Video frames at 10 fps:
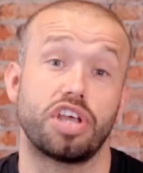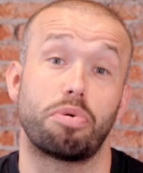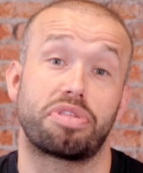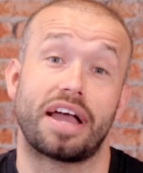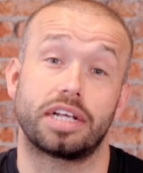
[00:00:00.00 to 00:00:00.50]

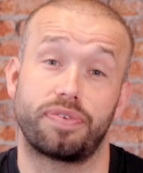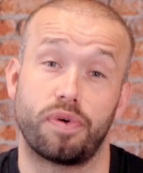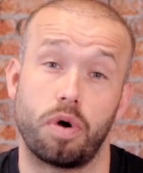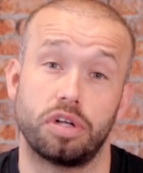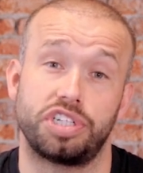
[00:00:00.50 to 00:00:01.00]
So thanks
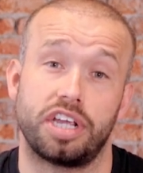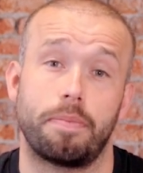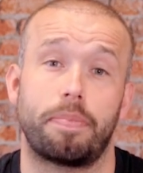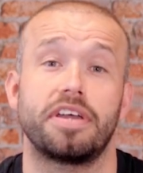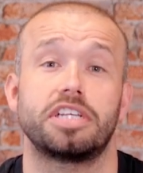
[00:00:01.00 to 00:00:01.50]
for
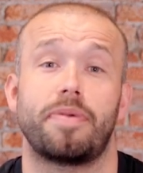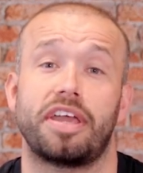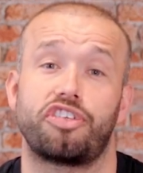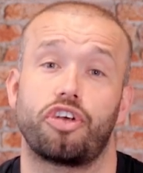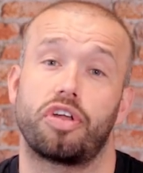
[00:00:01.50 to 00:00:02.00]
watching. Please
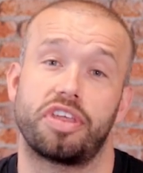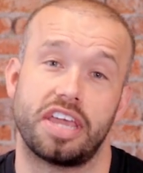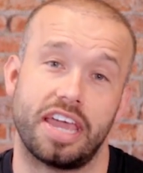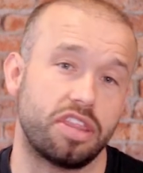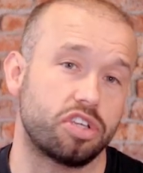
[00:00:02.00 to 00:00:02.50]
make sure
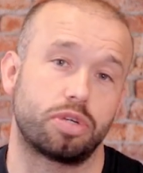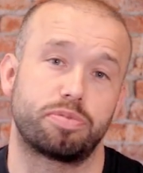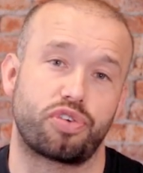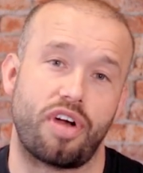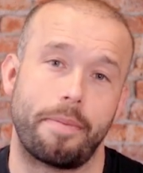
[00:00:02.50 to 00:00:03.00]
that you hit the
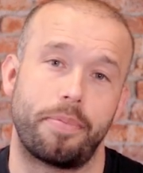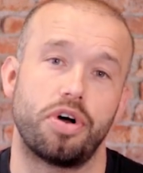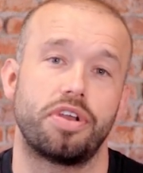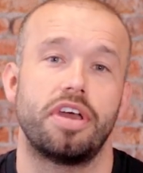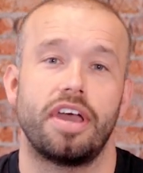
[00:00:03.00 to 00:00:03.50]
subscribe
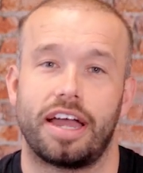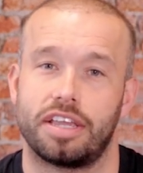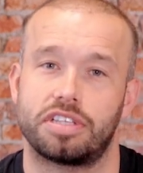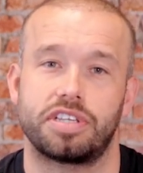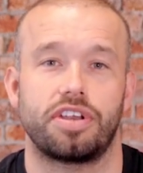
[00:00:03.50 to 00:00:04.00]
button
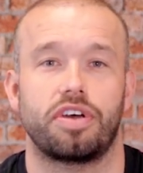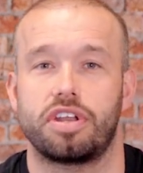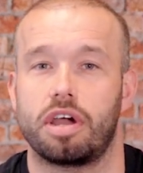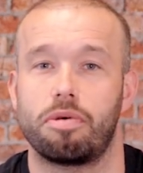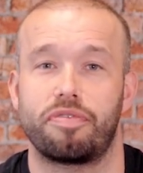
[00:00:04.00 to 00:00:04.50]
and you turn on
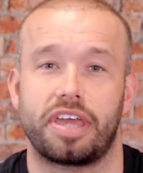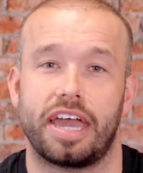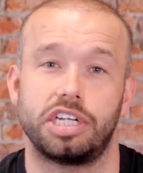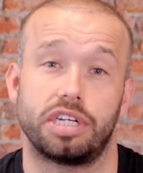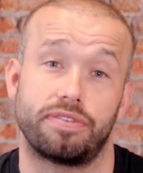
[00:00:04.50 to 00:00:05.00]
the
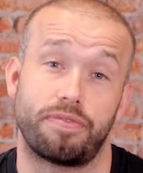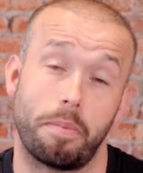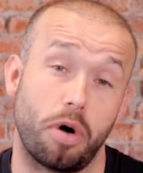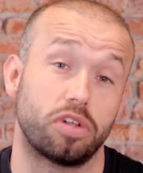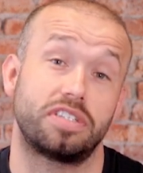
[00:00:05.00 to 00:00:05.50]
notifications for
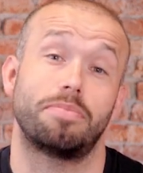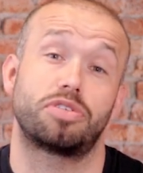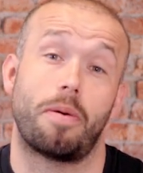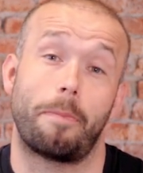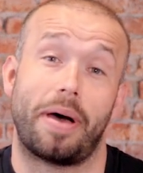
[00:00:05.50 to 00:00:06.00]
more tips on